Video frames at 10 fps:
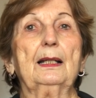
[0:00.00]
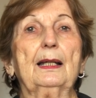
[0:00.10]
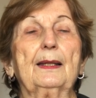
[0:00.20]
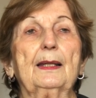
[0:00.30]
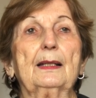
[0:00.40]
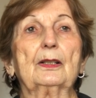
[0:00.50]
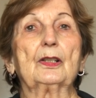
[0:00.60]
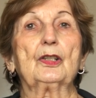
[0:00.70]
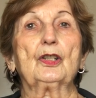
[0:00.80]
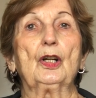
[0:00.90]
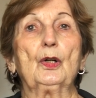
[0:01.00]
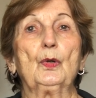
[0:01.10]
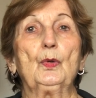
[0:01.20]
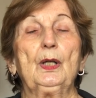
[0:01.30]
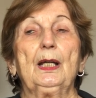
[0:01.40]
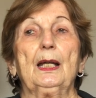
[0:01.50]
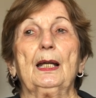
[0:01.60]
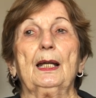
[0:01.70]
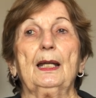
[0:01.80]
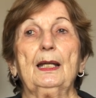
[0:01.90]
And so
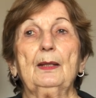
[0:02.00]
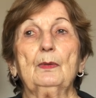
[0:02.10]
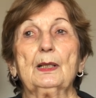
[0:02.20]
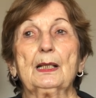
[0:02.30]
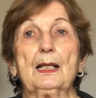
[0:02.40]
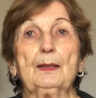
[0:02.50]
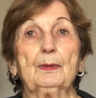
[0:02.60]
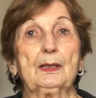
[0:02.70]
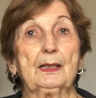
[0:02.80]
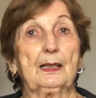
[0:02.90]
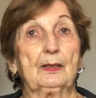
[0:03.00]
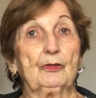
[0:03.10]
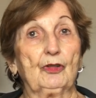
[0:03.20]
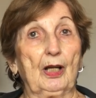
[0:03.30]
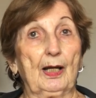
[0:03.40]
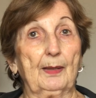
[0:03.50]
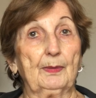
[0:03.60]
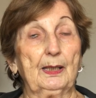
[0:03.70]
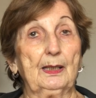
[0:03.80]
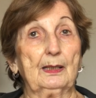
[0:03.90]
he was able to get a
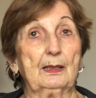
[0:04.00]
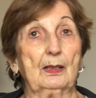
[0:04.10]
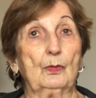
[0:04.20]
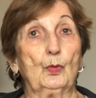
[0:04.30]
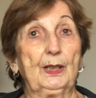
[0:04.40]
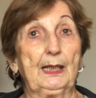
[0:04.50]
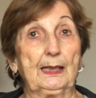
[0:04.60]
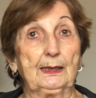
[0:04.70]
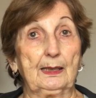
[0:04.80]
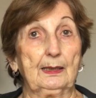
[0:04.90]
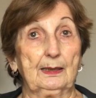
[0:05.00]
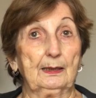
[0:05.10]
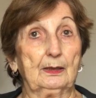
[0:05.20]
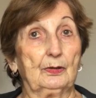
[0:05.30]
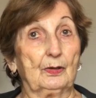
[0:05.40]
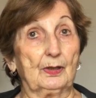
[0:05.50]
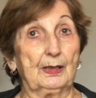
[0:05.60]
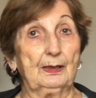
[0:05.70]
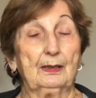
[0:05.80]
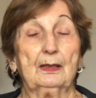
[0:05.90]
job in Winnetka,
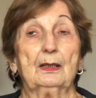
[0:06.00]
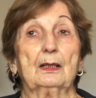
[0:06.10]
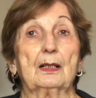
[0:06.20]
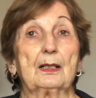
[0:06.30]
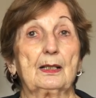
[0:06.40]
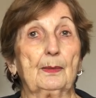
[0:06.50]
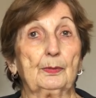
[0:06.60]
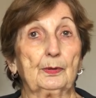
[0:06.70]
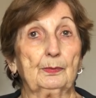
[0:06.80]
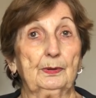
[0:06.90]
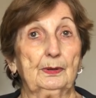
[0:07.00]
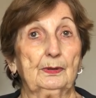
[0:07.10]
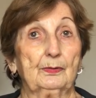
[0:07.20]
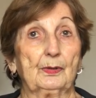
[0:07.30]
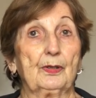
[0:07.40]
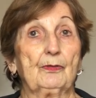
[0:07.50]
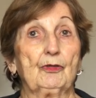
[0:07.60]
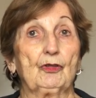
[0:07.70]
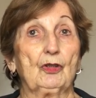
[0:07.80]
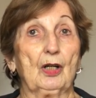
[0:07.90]
Illinois, a suburb north of
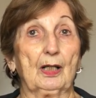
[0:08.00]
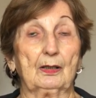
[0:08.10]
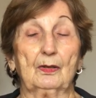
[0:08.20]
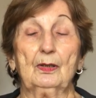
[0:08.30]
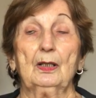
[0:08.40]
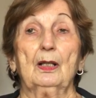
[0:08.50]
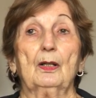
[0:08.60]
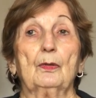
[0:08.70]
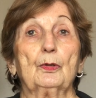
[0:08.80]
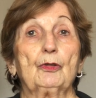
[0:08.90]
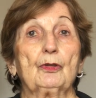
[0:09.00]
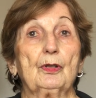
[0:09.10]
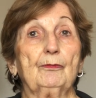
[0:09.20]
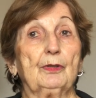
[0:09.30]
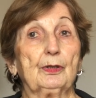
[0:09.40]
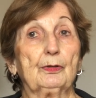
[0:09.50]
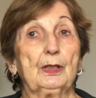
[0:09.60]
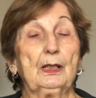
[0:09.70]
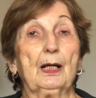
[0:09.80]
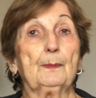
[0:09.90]
Chicago, which is a
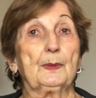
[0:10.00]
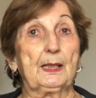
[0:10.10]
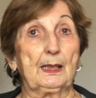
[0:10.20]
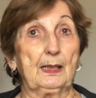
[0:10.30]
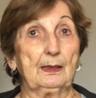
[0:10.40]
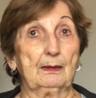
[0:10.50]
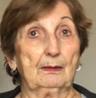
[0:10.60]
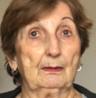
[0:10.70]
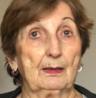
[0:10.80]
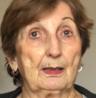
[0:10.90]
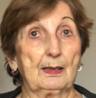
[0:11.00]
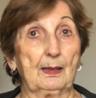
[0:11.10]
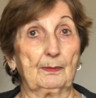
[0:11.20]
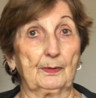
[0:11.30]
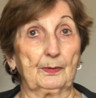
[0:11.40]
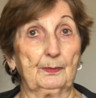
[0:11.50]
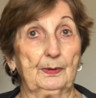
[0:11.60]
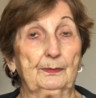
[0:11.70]
very upscale suburb,